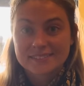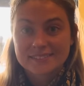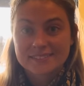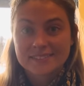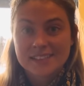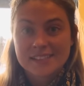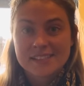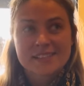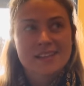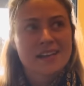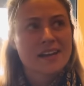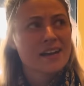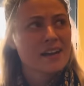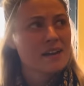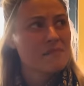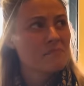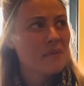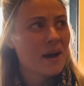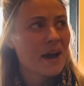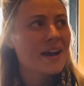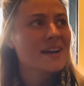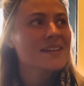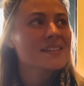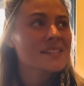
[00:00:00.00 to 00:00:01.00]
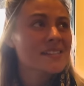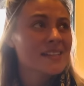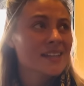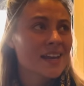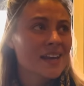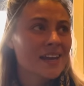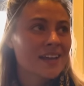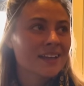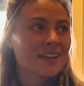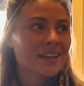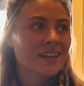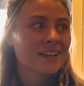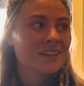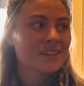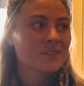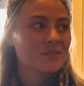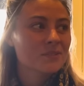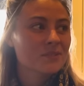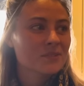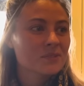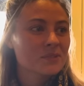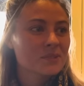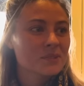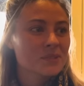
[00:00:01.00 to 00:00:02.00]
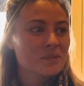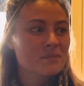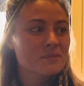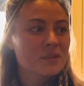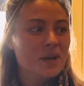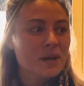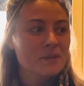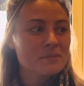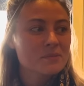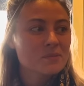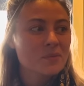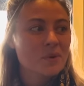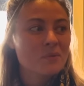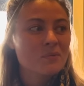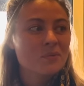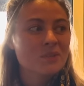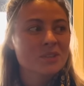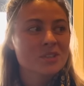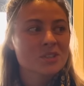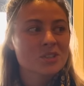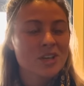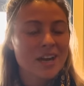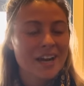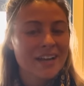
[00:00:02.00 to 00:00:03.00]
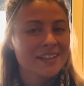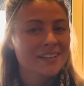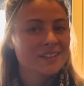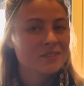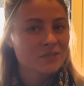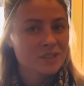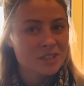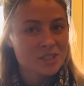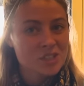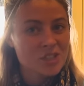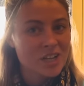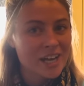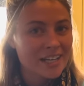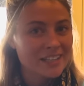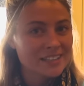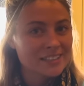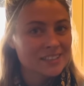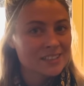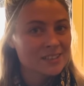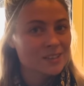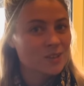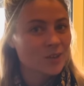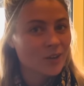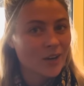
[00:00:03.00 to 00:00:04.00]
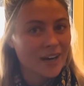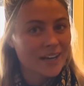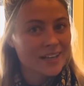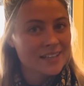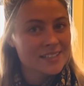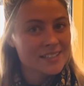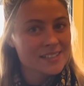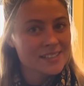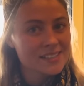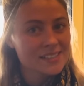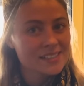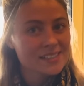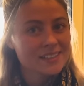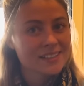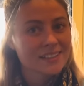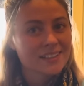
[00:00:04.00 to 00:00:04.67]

They said it in Mass today, like sometimes we reject his grace.